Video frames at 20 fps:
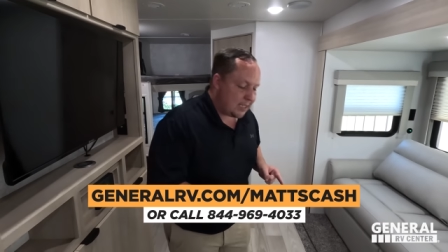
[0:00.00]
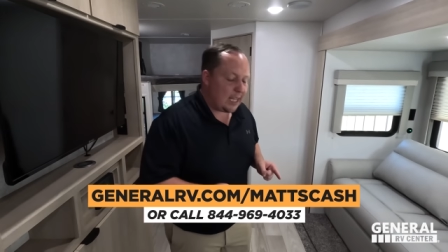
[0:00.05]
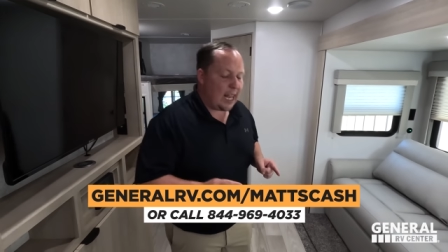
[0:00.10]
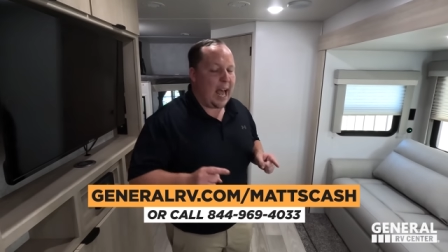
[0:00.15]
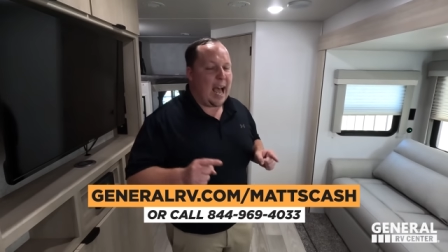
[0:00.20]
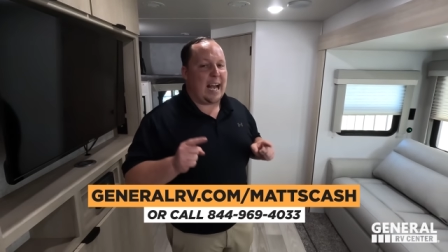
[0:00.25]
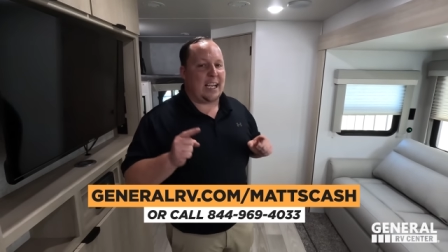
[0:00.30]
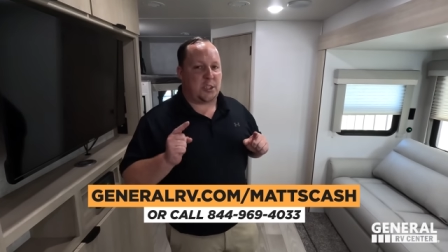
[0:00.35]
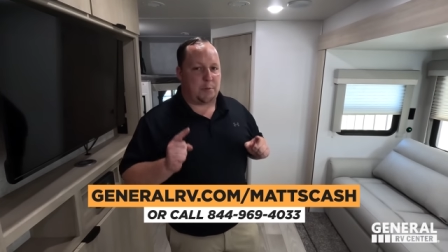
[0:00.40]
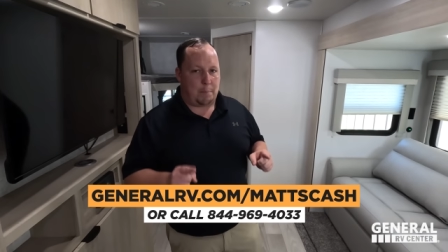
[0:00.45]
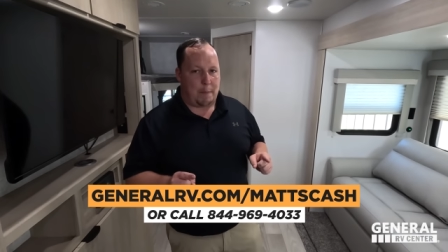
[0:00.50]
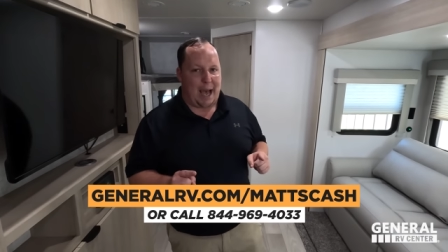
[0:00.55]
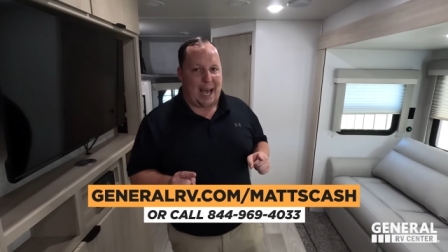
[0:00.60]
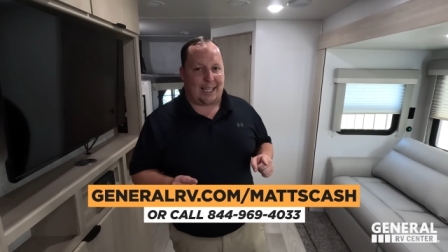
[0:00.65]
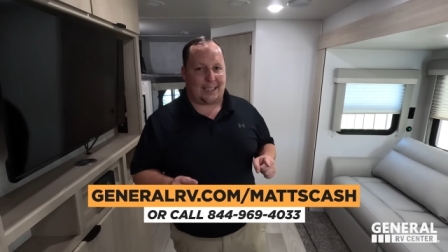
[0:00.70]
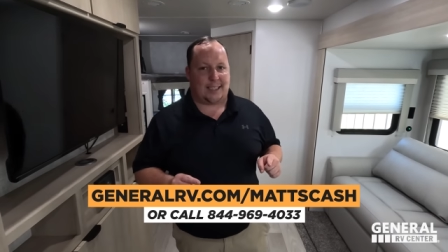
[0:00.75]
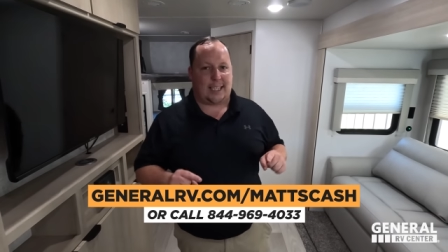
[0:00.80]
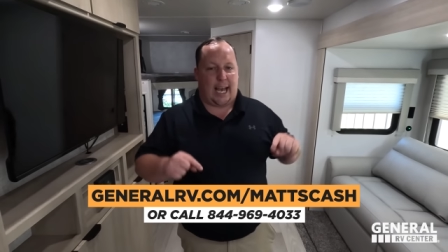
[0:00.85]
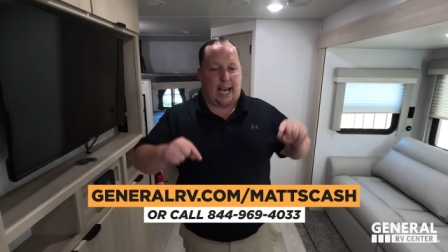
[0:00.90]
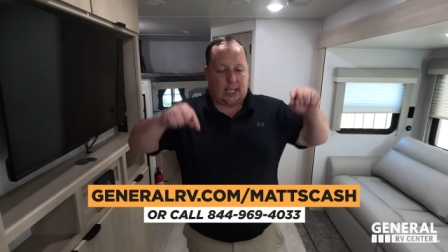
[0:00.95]
slash
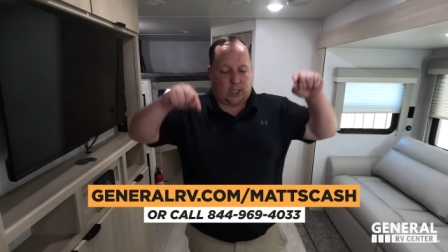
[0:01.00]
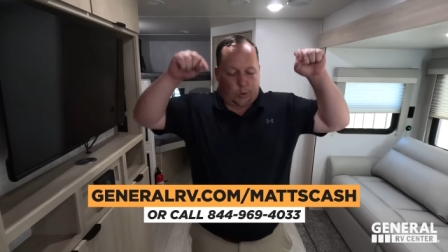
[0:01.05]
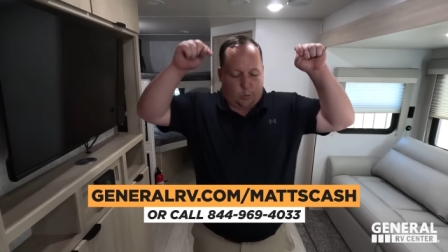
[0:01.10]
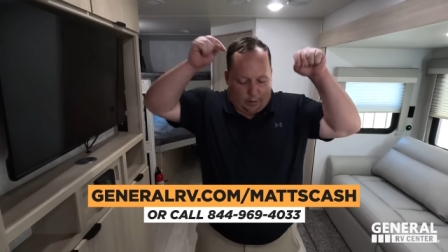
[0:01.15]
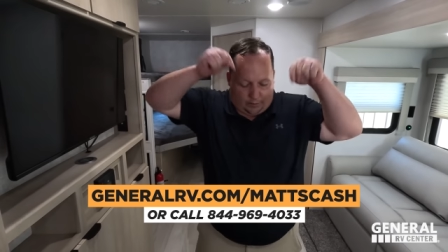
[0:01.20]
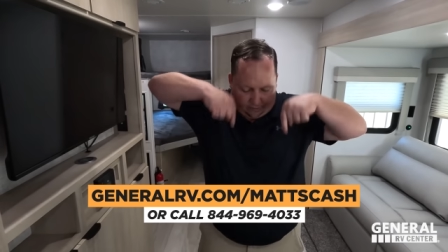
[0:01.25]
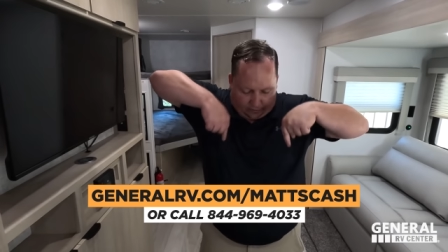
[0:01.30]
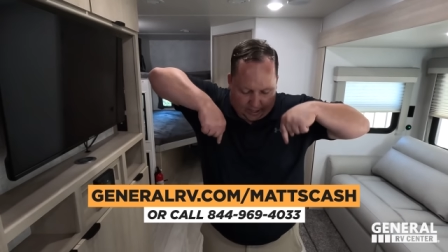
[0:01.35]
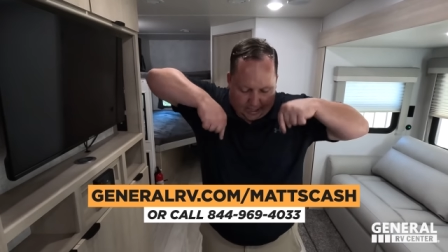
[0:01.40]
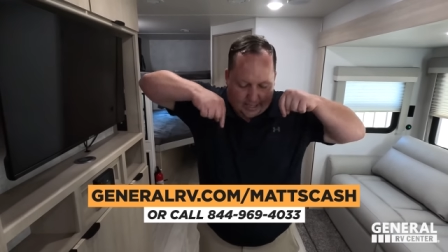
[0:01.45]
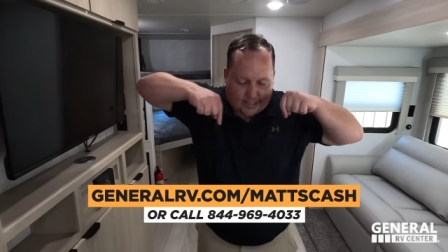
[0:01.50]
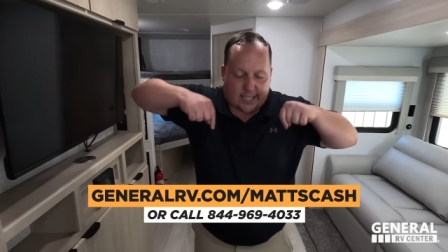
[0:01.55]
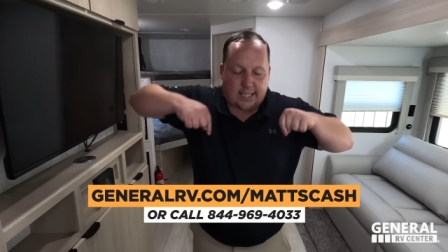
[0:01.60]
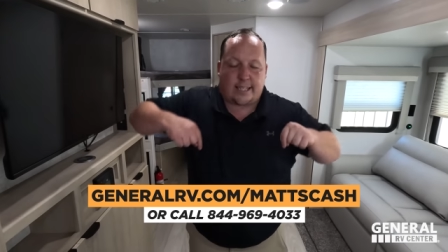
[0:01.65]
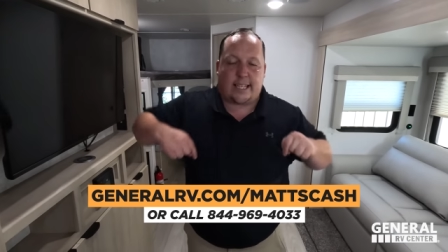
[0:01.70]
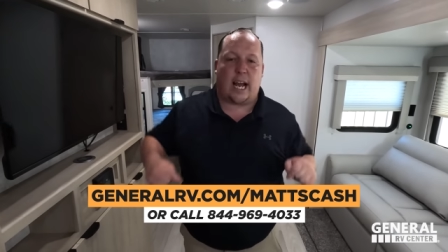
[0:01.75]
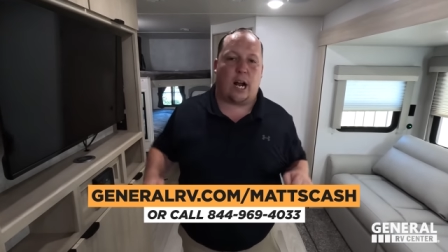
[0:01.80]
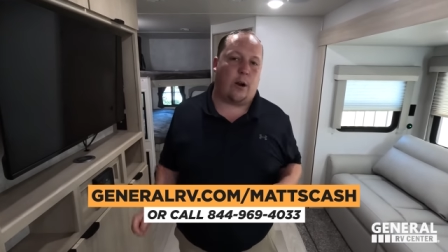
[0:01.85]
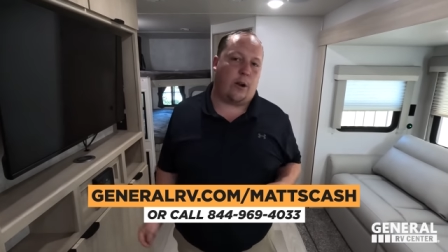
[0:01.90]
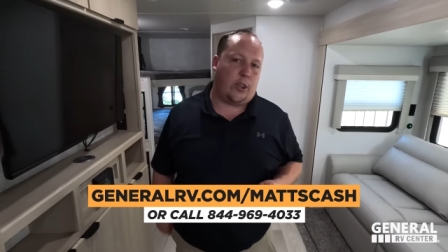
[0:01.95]
mattscast. We've linked
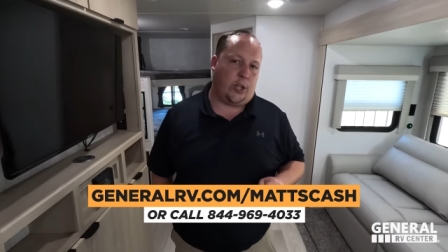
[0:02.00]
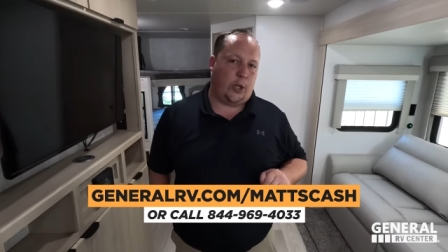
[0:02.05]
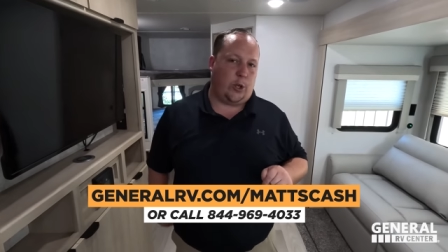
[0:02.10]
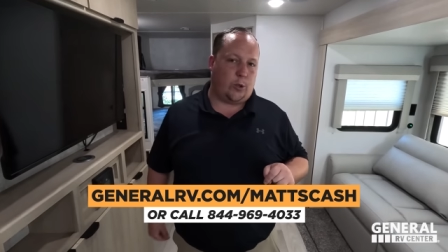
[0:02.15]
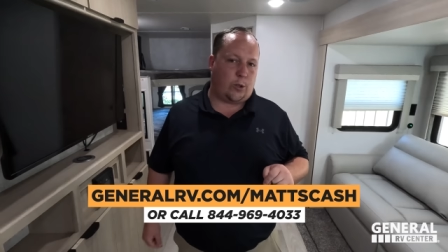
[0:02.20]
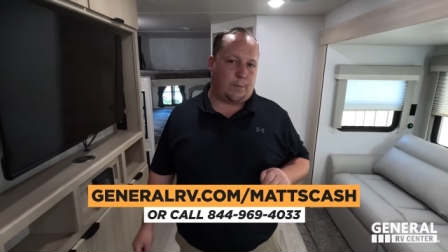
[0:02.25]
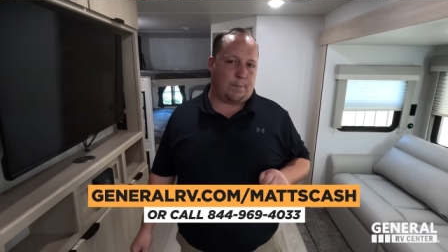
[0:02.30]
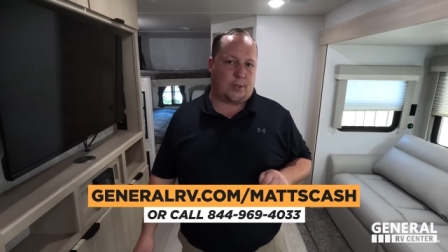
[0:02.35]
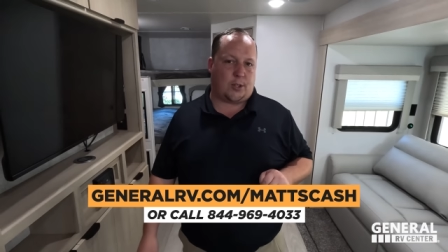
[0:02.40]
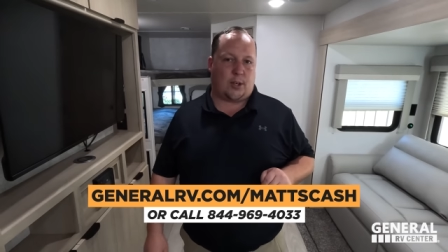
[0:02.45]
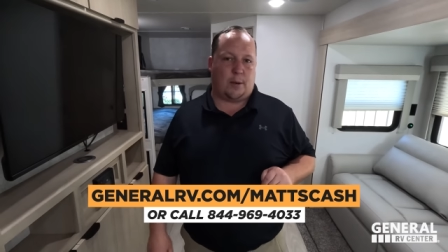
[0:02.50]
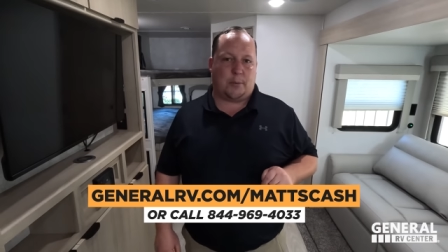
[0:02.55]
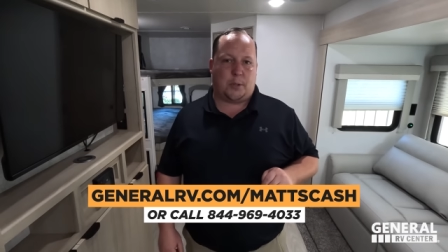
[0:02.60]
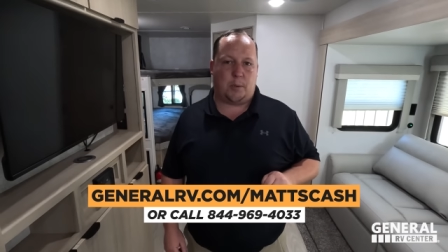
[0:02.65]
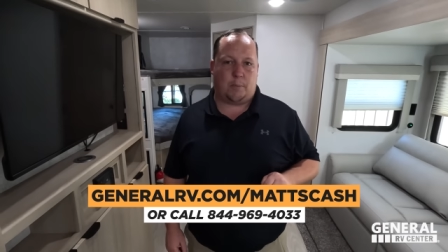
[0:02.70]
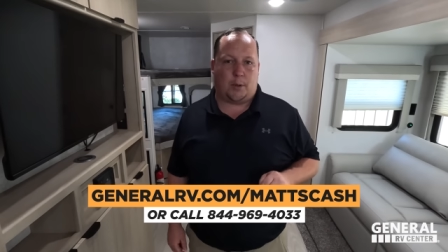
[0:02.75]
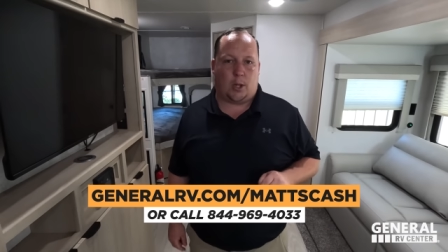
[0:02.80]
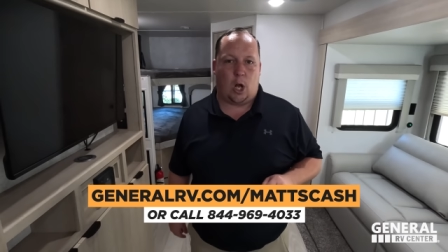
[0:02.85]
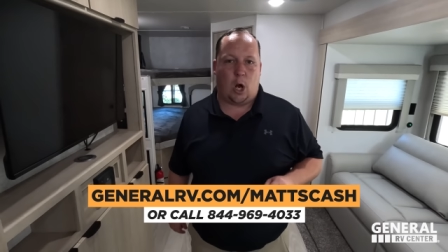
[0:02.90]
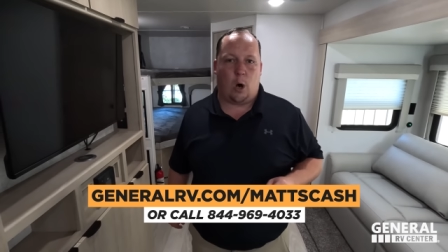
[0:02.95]
it down in the YouTube
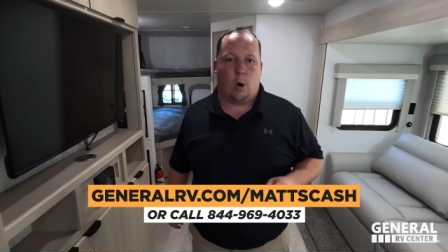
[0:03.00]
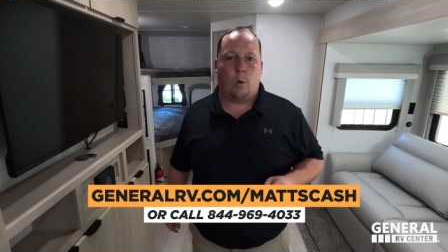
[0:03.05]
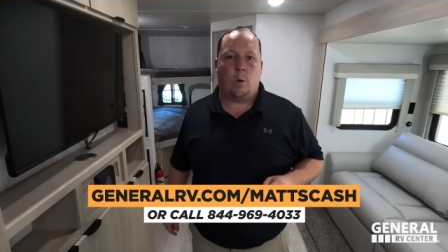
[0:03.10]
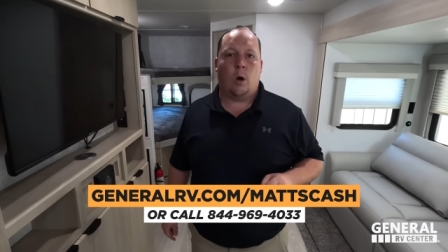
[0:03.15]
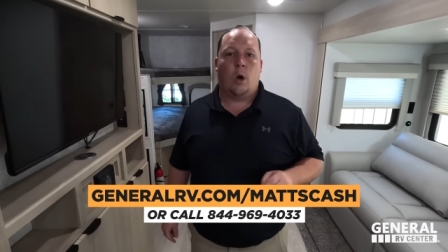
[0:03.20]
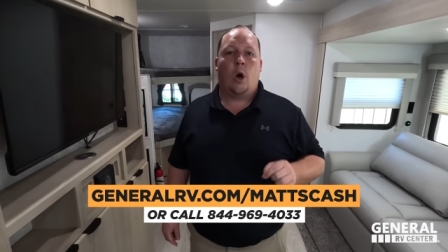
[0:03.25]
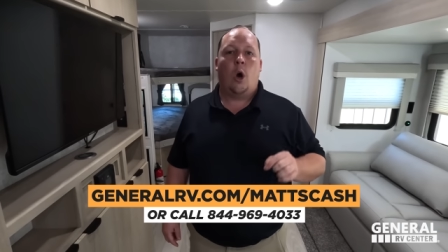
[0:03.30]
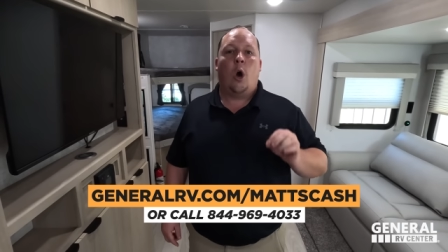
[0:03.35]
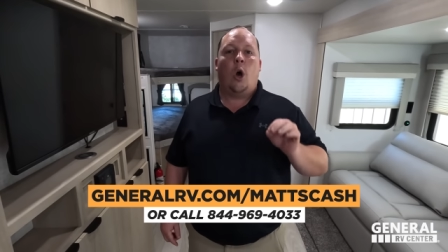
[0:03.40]
description below.